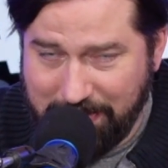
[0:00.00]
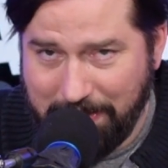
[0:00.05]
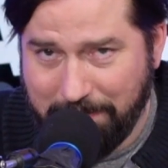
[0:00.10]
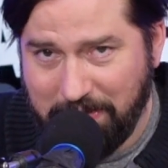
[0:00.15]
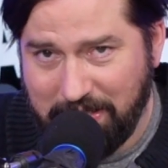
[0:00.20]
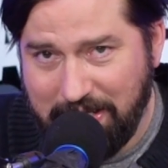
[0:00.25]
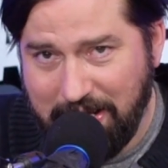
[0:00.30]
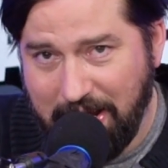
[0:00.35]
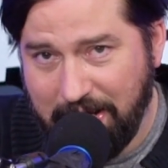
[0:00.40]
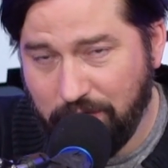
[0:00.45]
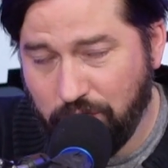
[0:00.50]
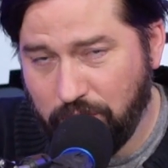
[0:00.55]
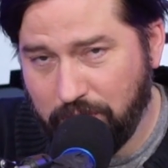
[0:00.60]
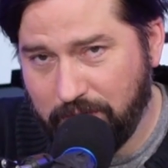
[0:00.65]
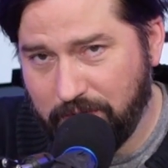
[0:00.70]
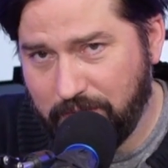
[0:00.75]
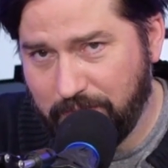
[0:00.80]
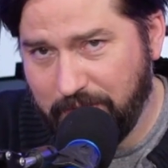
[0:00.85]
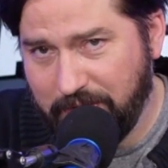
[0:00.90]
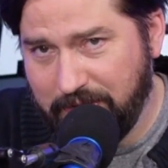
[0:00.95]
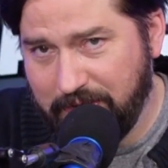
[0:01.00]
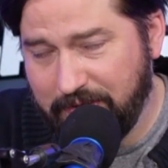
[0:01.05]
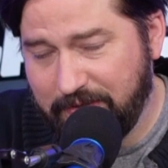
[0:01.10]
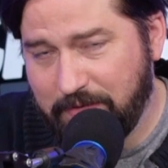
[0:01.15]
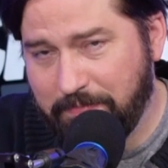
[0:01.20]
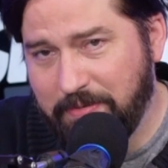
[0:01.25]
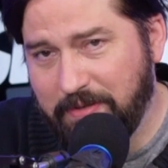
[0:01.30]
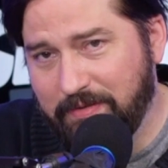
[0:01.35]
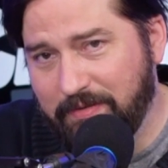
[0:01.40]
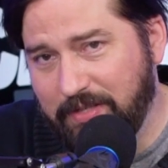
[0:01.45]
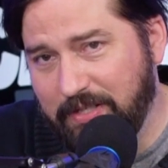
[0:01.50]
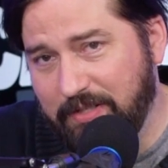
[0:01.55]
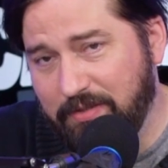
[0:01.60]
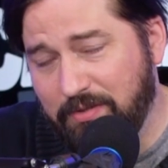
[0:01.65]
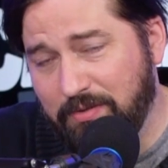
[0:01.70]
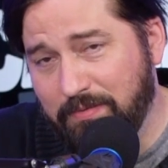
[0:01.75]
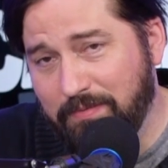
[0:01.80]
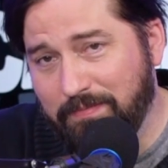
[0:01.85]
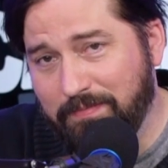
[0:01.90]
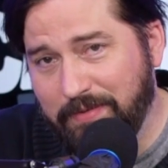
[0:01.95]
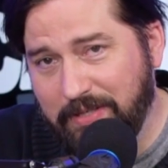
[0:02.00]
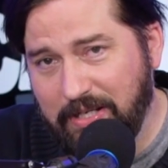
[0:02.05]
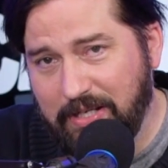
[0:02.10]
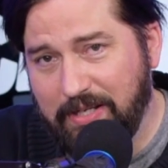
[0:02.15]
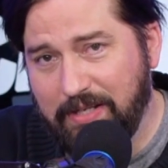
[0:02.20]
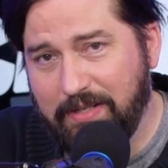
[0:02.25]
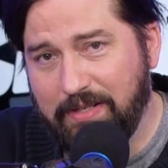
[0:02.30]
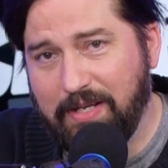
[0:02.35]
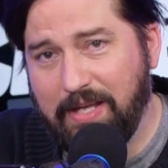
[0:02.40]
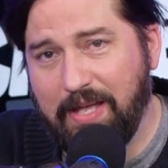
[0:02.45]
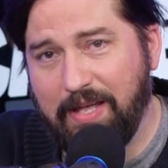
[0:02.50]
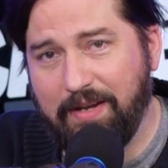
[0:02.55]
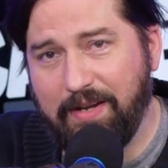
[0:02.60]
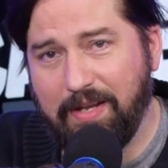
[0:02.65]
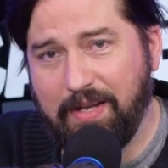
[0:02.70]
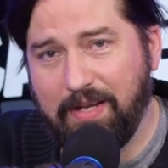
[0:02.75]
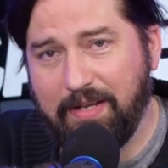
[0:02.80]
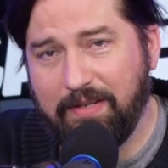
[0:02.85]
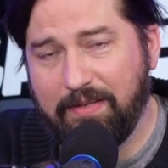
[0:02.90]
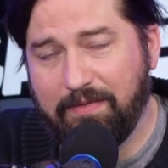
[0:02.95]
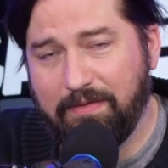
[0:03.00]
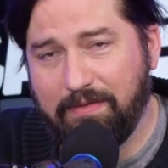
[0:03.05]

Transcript: limitations with his ability to read at a